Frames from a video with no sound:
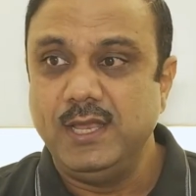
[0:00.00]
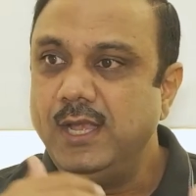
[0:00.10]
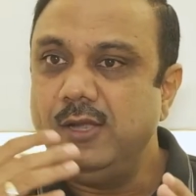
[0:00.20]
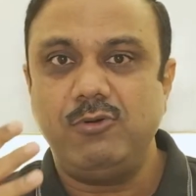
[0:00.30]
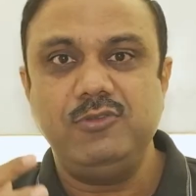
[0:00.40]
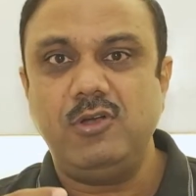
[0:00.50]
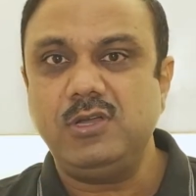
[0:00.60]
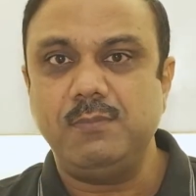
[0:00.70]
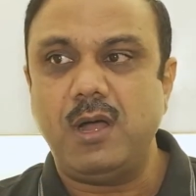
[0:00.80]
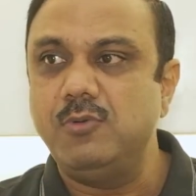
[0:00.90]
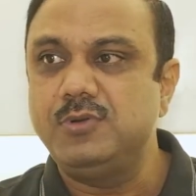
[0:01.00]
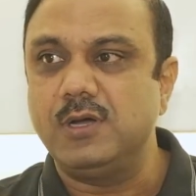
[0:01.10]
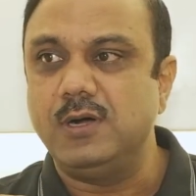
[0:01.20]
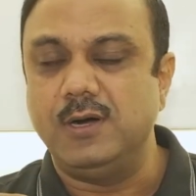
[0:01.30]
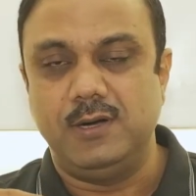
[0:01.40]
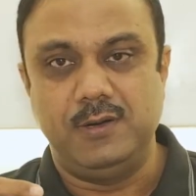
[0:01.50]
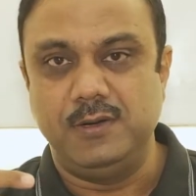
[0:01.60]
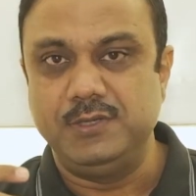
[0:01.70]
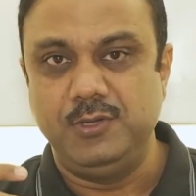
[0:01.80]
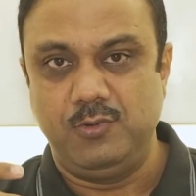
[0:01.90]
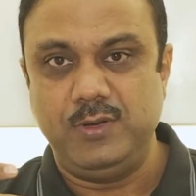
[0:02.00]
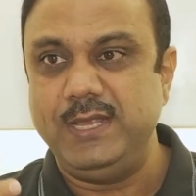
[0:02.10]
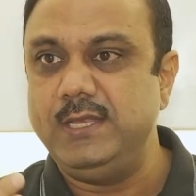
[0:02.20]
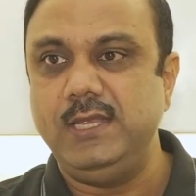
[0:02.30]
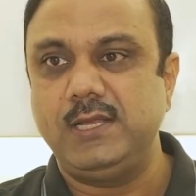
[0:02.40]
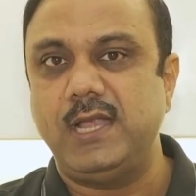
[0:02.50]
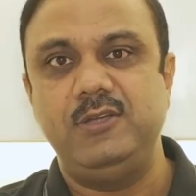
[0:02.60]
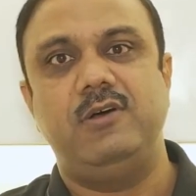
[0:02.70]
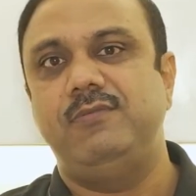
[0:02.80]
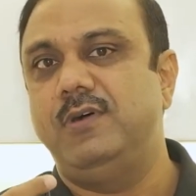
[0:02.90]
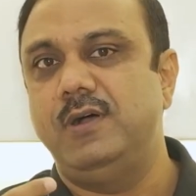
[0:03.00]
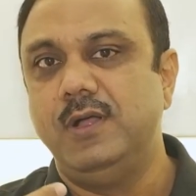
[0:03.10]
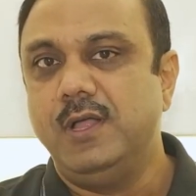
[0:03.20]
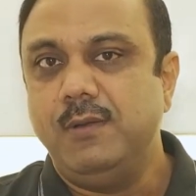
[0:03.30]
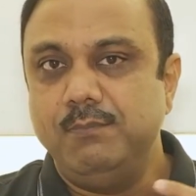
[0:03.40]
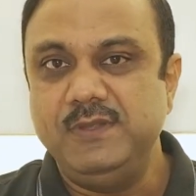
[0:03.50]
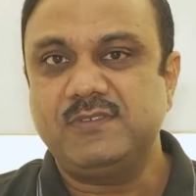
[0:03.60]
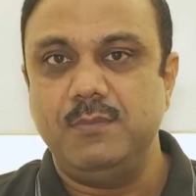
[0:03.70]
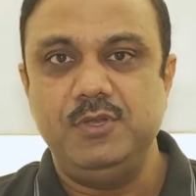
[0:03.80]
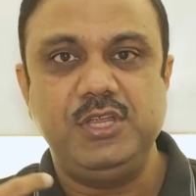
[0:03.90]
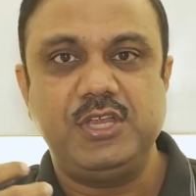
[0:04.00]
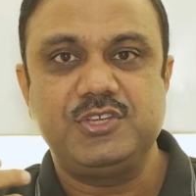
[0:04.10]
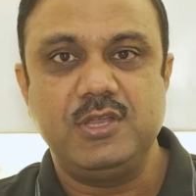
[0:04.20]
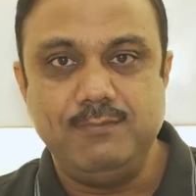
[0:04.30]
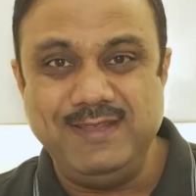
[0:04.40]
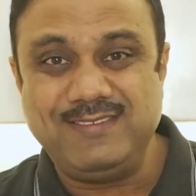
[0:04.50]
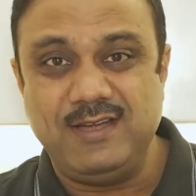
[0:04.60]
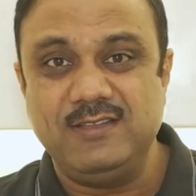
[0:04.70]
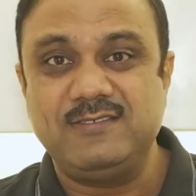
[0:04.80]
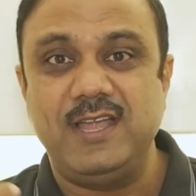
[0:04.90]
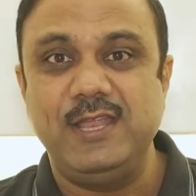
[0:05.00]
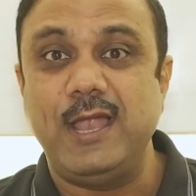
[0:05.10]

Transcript: It was not about, you know, any kind of miscommunication, misunderstanding.